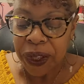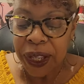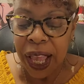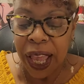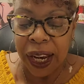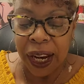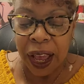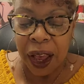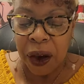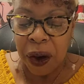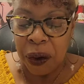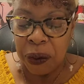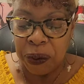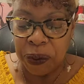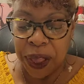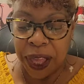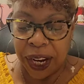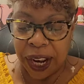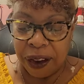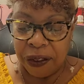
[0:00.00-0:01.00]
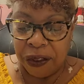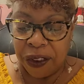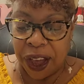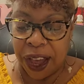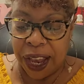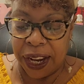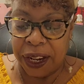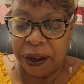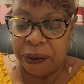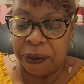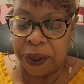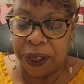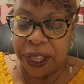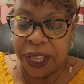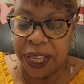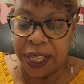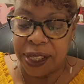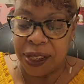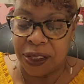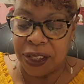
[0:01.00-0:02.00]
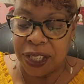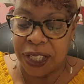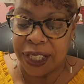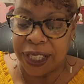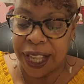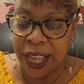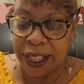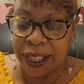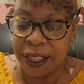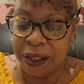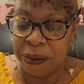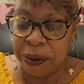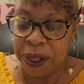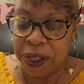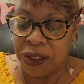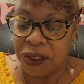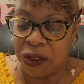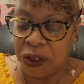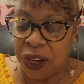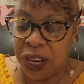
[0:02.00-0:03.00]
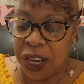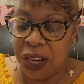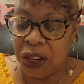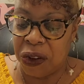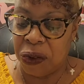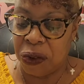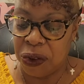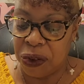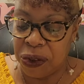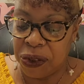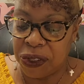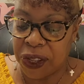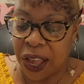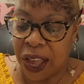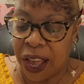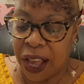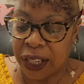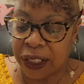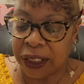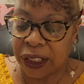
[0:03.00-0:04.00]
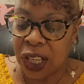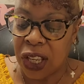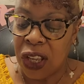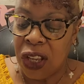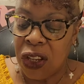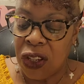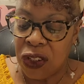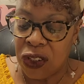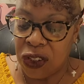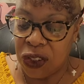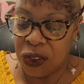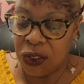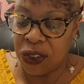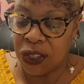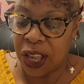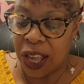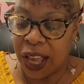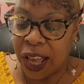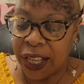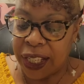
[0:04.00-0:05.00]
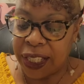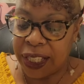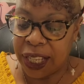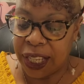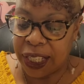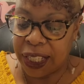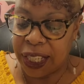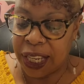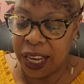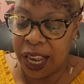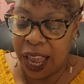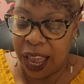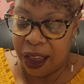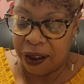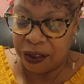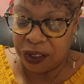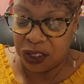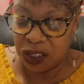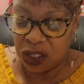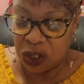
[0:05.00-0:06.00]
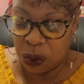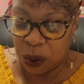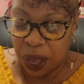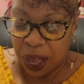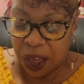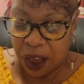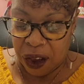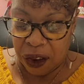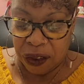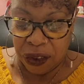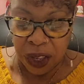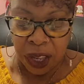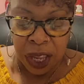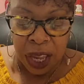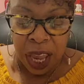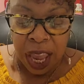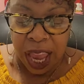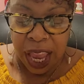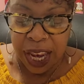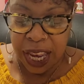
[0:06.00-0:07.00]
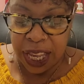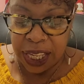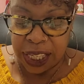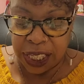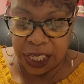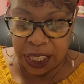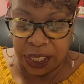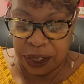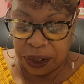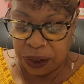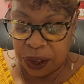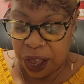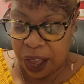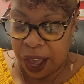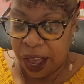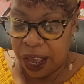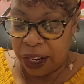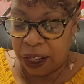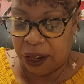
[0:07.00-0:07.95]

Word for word: And I hope that I find them. But these are the Sesame Street Crew Socks. Shoe size 6.5 to 12. And this is uh, got